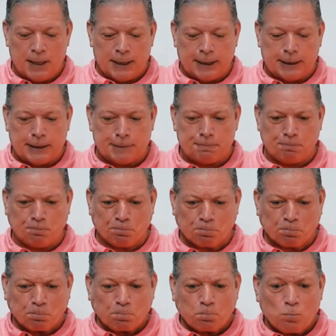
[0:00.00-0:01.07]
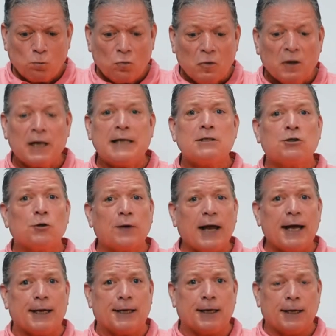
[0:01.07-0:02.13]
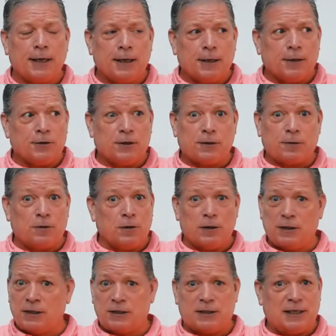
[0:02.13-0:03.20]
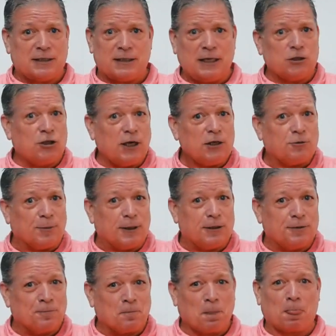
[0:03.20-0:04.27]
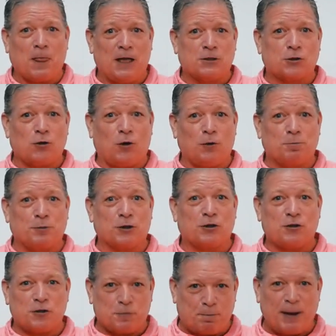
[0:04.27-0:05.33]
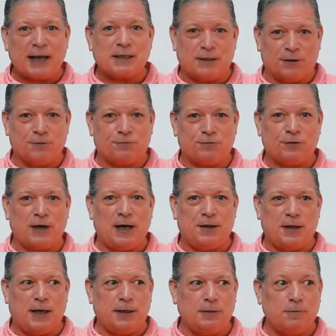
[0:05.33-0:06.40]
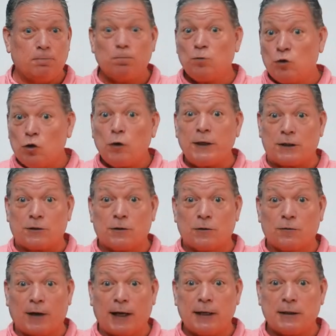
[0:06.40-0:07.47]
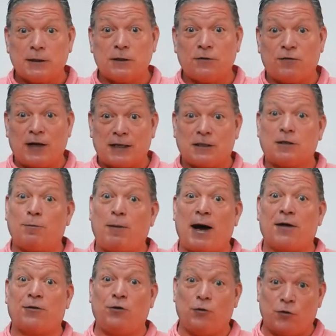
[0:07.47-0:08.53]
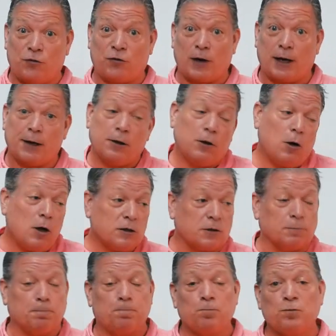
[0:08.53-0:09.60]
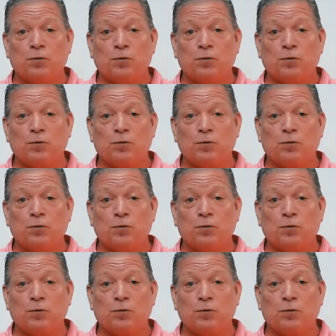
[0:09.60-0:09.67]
And so again, it's not judgment. It's called perspective, and then choice, right? Because if that's the path you desire, awesome.